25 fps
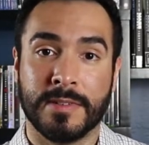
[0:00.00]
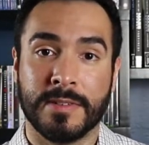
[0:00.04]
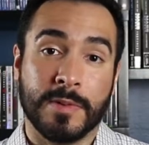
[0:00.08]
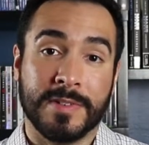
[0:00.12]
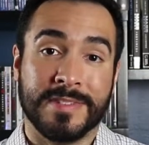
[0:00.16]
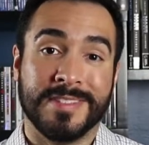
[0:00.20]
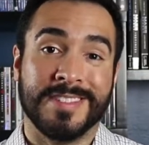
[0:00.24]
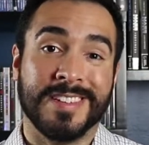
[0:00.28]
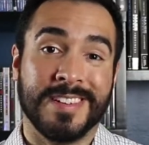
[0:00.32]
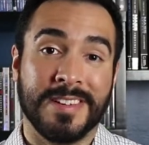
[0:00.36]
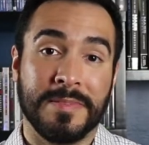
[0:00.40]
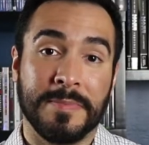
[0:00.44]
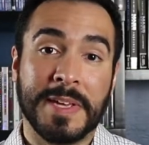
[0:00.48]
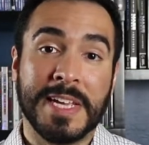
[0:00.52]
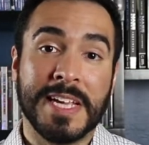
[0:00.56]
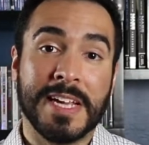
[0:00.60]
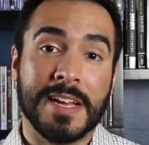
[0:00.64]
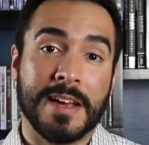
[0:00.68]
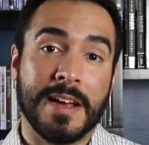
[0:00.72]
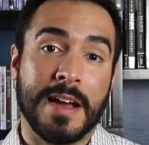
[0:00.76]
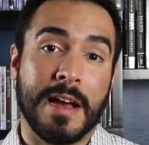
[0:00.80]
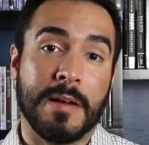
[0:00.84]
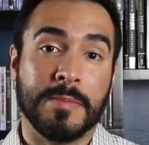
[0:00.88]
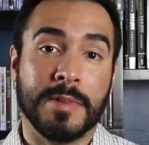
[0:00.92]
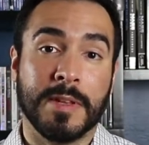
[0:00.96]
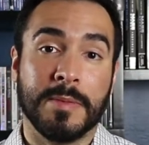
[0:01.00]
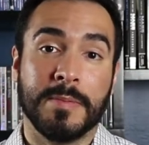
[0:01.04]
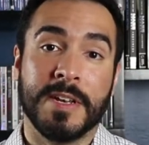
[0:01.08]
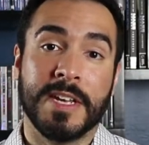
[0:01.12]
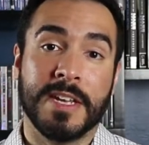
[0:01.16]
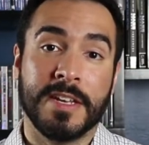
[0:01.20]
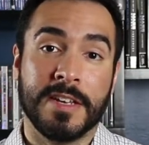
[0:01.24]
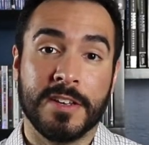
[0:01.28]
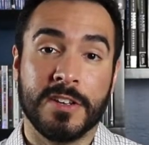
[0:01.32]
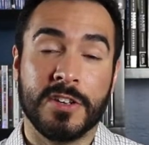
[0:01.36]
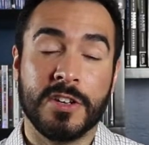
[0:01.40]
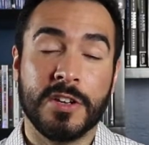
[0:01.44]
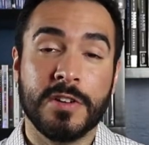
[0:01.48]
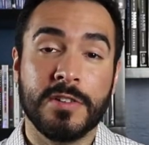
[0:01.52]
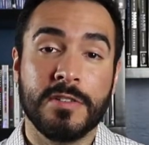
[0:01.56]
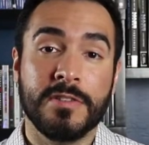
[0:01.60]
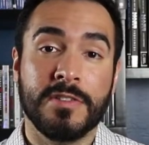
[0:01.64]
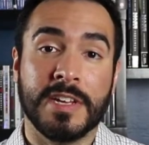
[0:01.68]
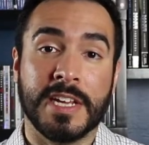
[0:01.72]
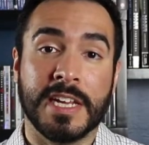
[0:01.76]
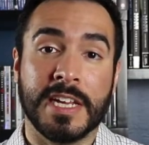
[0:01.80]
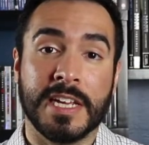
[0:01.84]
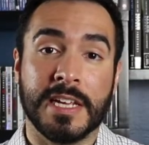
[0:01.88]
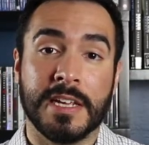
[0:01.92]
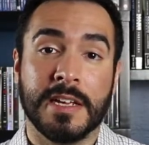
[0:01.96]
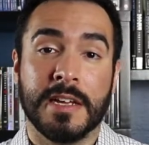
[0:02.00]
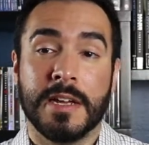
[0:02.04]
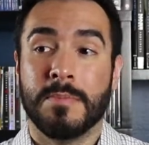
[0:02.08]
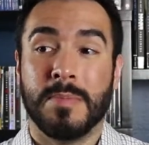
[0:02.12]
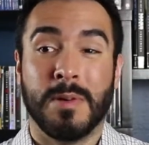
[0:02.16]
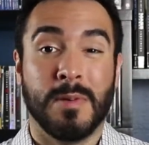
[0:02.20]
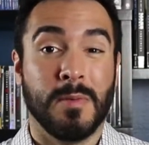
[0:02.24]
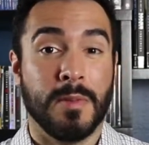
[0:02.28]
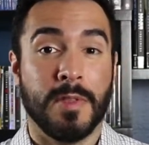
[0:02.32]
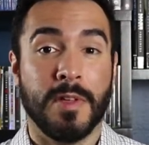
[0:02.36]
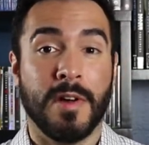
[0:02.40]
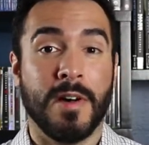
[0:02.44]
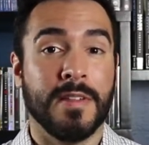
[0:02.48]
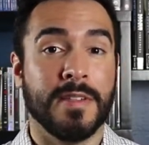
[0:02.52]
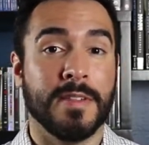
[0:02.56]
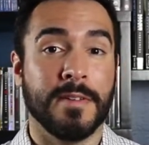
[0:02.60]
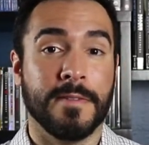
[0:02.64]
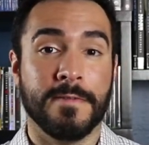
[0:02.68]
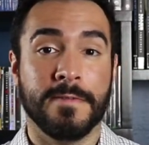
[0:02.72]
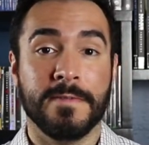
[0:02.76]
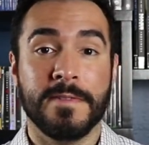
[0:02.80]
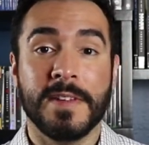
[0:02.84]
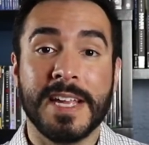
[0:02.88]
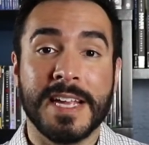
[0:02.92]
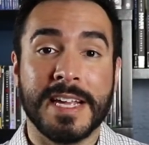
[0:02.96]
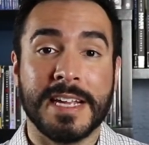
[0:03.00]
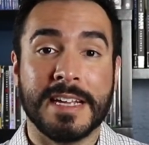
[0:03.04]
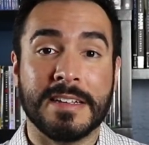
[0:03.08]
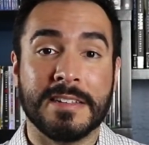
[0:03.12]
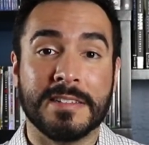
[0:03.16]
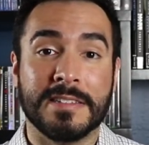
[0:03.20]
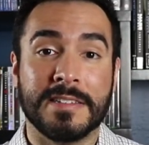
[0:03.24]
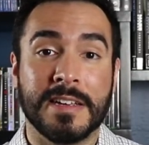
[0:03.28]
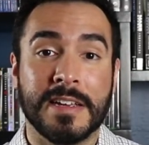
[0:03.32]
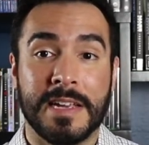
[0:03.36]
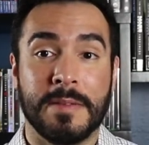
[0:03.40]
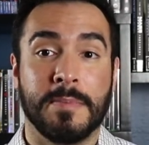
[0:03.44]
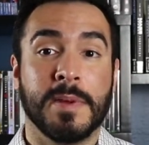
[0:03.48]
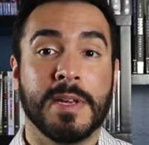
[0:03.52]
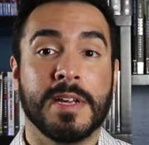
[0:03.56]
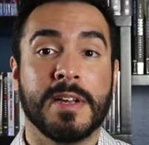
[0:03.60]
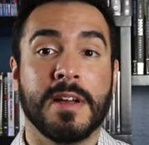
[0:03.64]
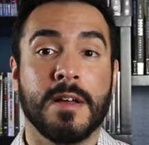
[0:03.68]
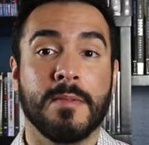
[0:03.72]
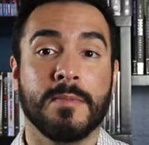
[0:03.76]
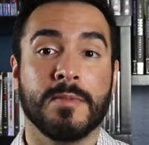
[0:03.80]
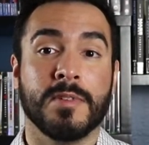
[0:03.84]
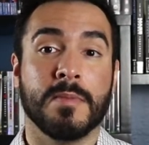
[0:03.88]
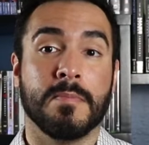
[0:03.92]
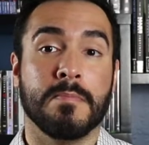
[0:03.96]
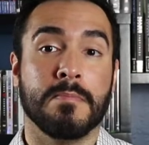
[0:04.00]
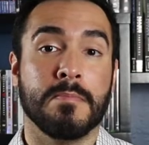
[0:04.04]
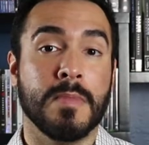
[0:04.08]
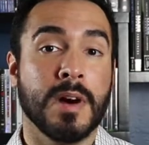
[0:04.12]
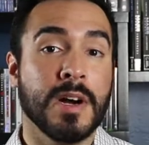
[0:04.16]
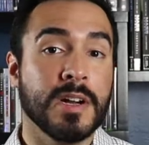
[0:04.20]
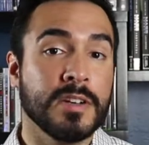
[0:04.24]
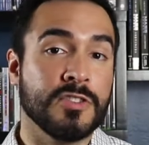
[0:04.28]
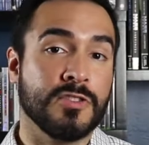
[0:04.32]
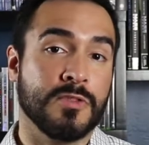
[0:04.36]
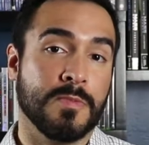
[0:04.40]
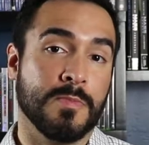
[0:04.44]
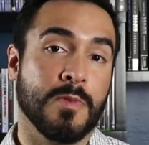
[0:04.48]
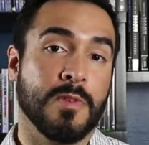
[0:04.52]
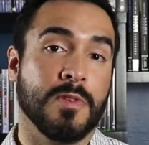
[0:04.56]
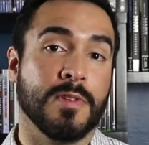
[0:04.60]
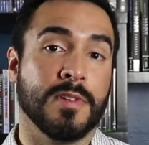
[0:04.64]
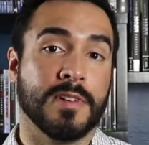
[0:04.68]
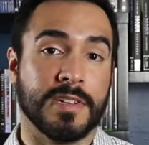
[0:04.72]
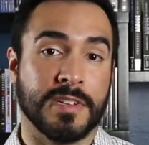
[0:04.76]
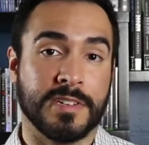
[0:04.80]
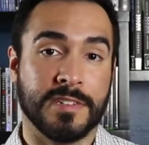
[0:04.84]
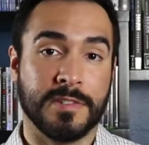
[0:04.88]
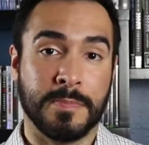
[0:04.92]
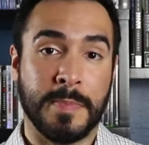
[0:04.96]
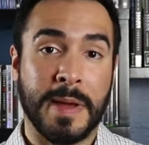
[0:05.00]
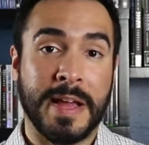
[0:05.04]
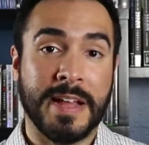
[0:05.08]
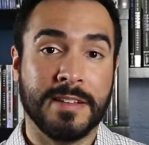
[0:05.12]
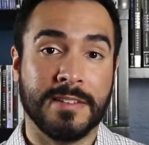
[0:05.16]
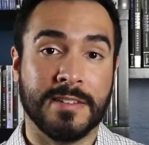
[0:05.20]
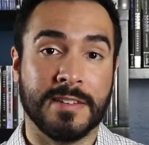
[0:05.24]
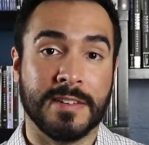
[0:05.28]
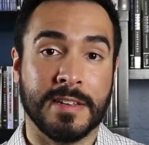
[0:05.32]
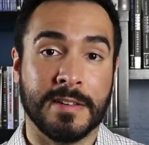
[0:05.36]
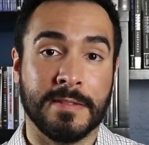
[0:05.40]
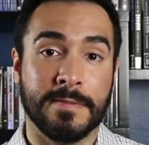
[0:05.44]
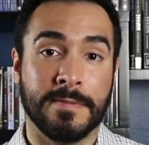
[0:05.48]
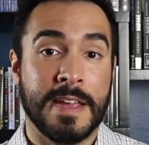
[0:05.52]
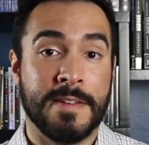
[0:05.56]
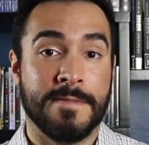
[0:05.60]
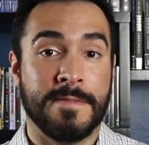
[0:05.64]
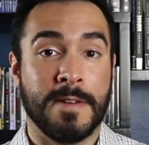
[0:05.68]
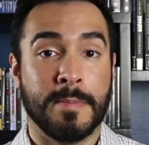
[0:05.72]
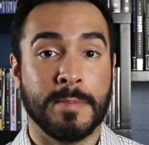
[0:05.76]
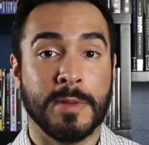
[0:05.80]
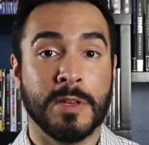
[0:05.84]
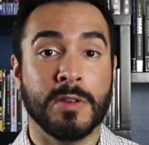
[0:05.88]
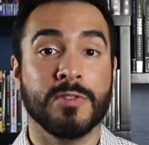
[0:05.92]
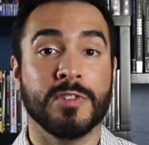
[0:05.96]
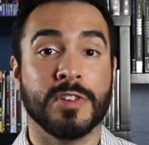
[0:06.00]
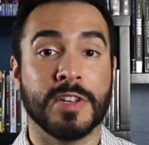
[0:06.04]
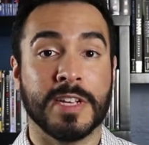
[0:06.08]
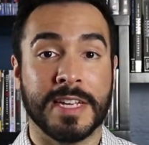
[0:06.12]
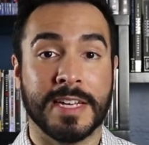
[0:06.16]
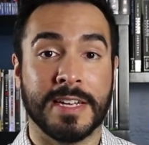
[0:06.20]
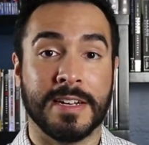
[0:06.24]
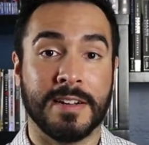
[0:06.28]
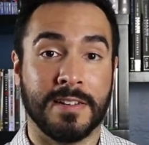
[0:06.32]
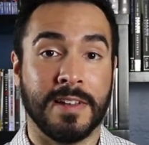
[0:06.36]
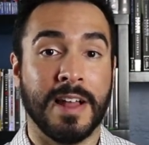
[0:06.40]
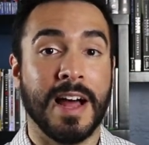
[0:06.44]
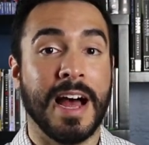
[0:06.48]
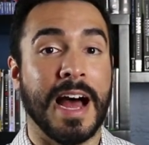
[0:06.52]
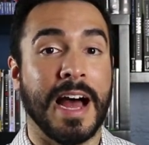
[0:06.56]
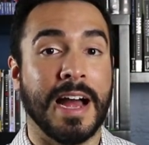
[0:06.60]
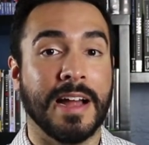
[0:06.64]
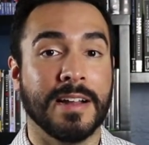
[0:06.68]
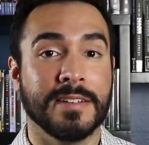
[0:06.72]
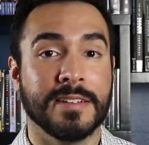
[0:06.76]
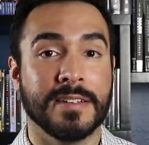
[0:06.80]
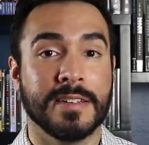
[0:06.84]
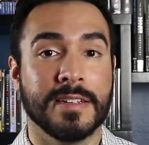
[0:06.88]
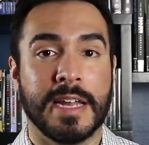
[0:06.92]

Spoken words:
With Cinemia, I'm limited to 2D, but with all the fees, it becomes much more expensive if I'm using it a lot.